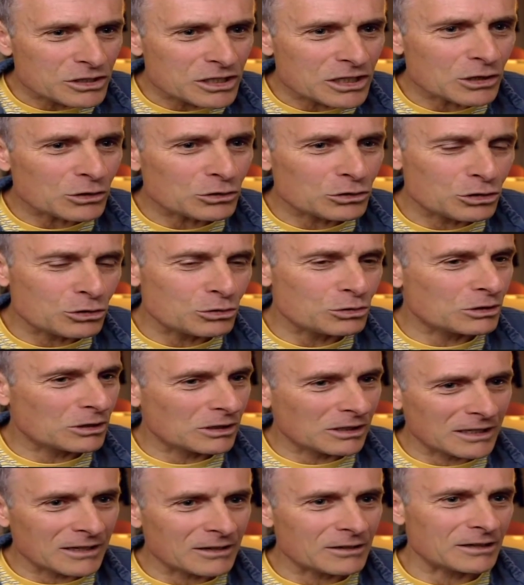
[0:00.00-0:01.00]
C O two
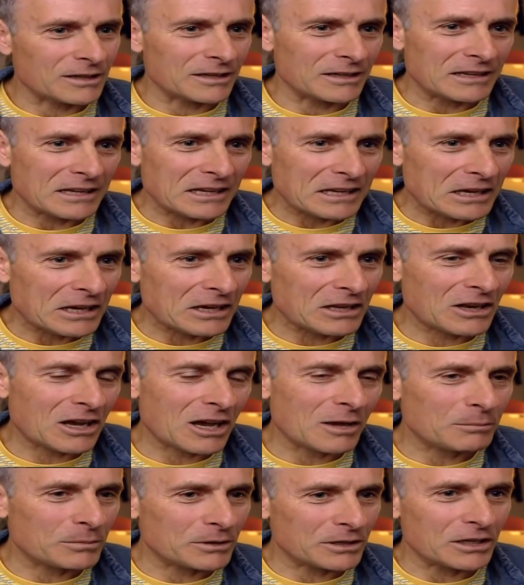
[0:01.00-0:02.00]
clearly
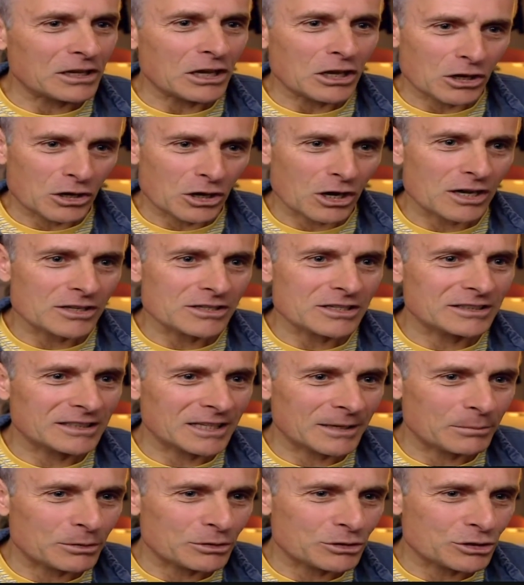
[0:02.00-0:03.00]
cannot be causing
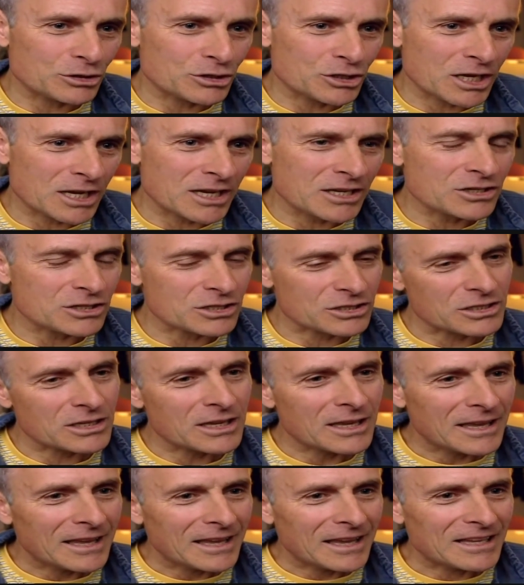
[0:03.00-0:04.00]
temperature changes.
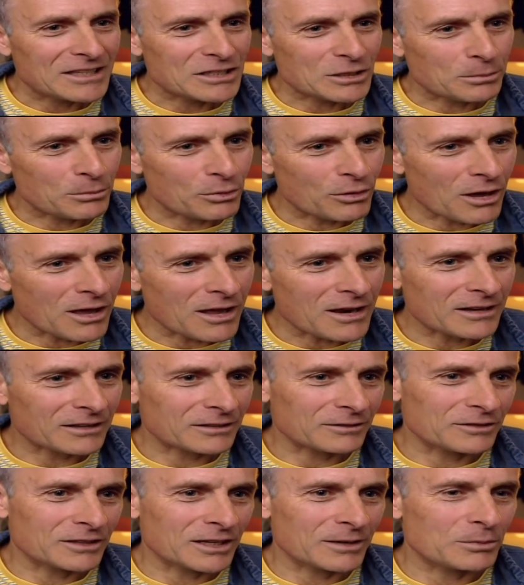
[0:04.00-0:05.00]
It's a
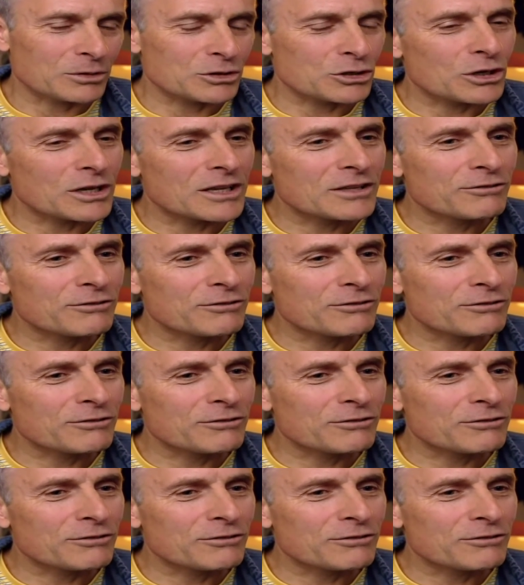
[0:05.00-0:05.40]
product of temperature.